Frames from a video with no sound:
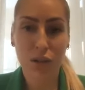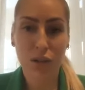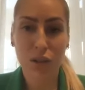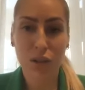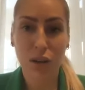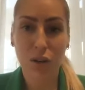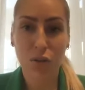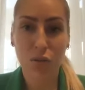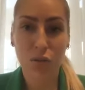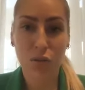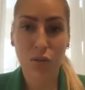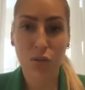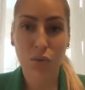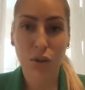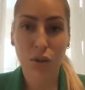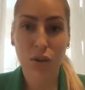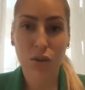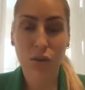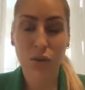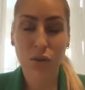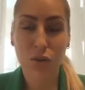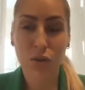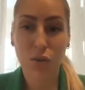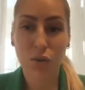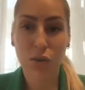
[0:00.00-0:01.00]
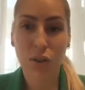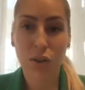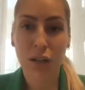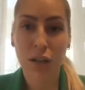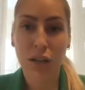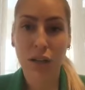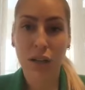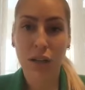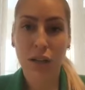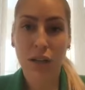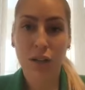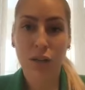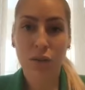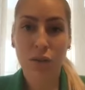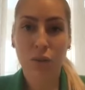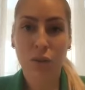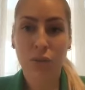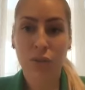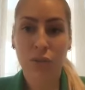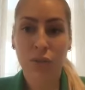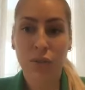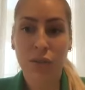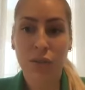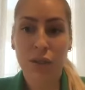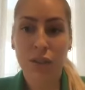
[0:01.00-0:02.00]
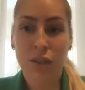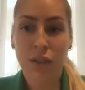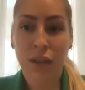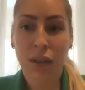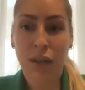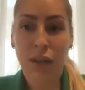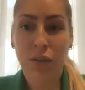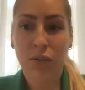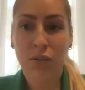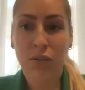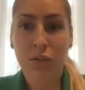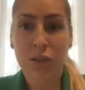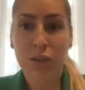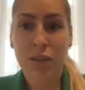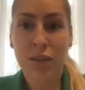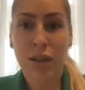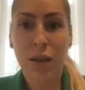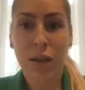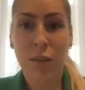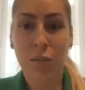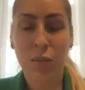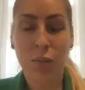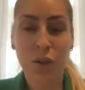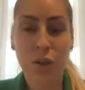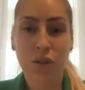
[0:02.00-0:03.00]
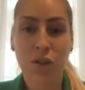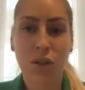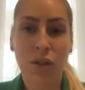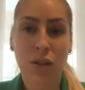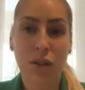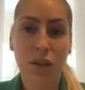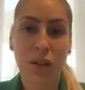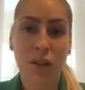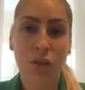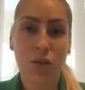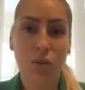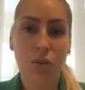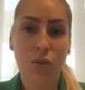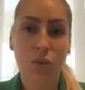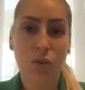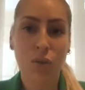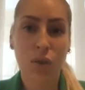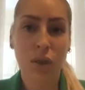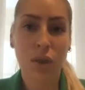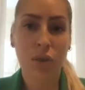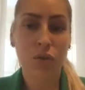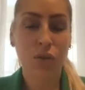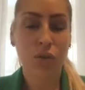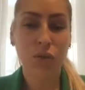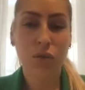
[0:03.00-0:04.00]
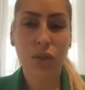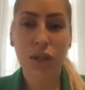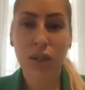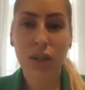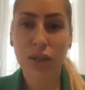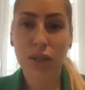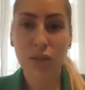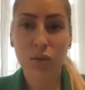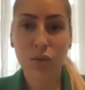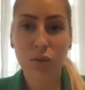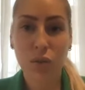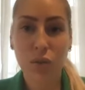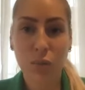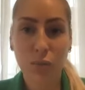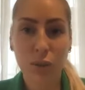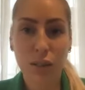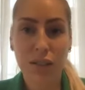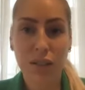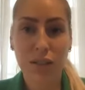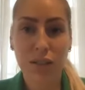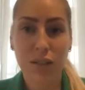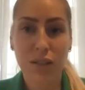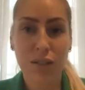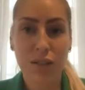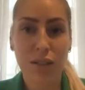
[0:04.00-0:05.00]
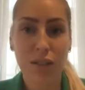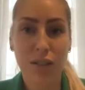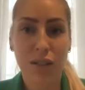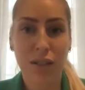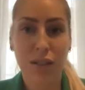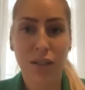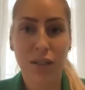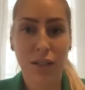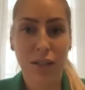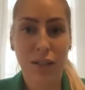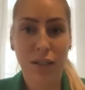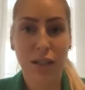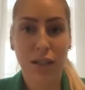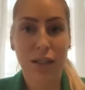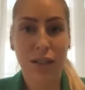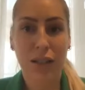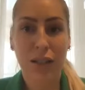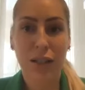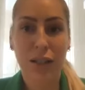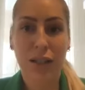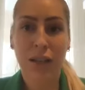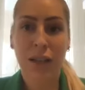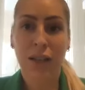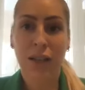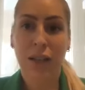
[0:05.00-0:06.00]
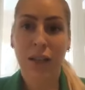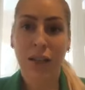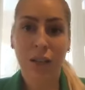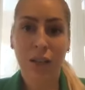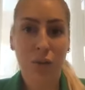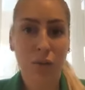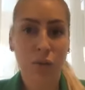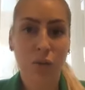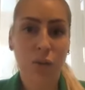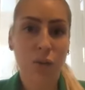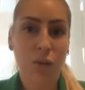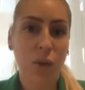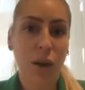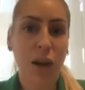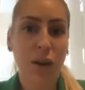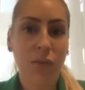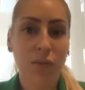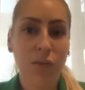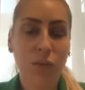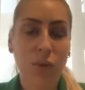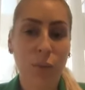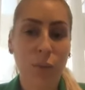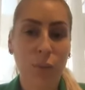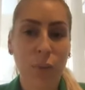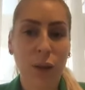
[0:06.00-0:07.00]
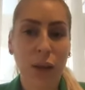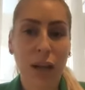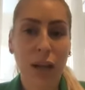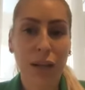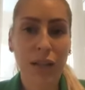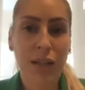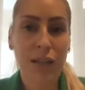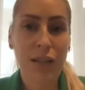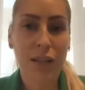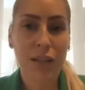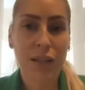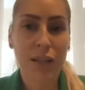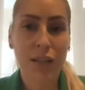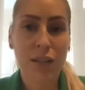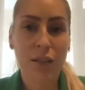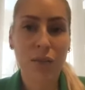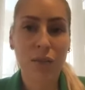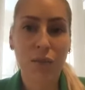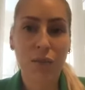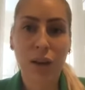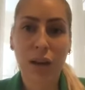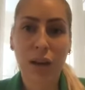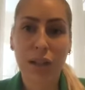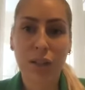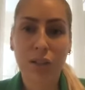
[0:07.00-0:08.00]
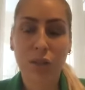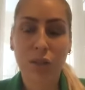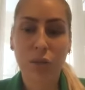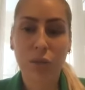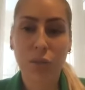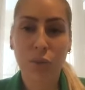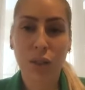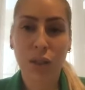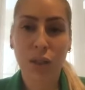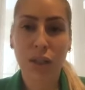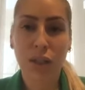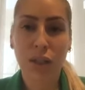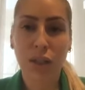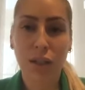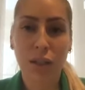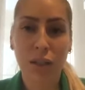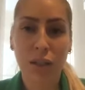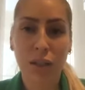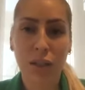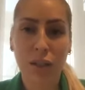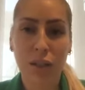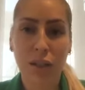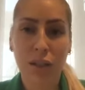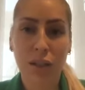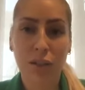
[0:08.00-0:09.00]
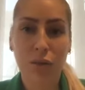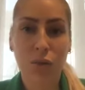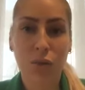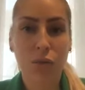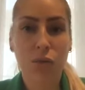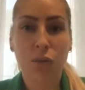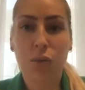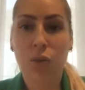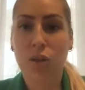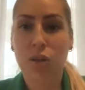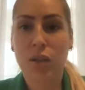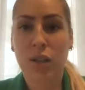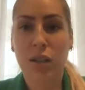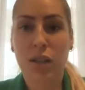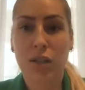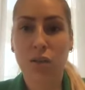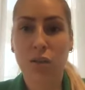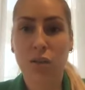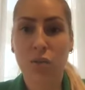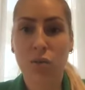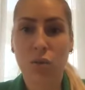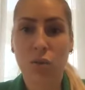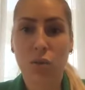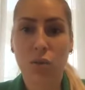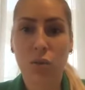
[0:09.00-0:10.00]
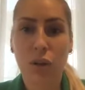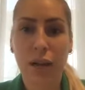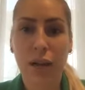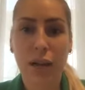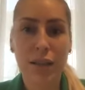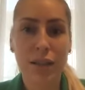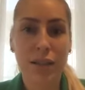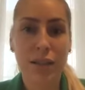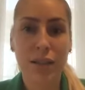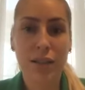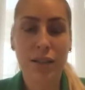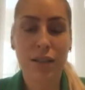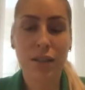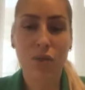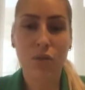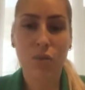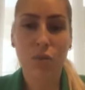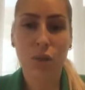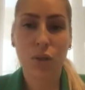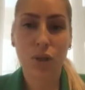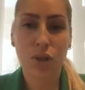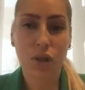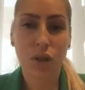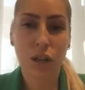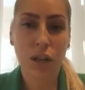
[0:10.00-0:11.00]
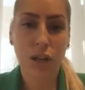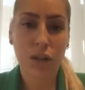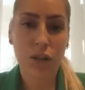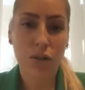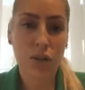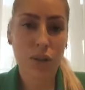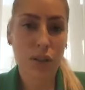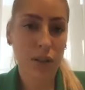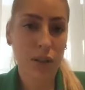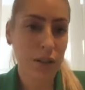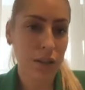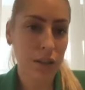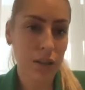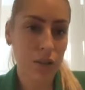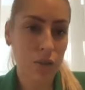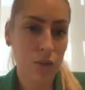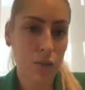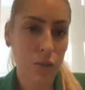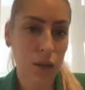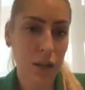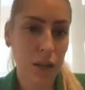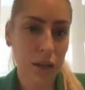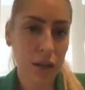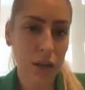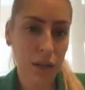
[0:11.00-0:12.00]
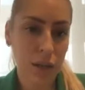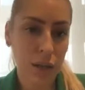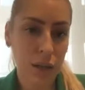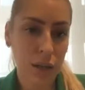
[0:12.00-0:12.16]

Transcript: how you want to look. So if it's kind of the same mission that you feed into the business, and then, you know, you have to apply that, like it's a fine tuning, and of course, as you go, licenses will change. Like that's why,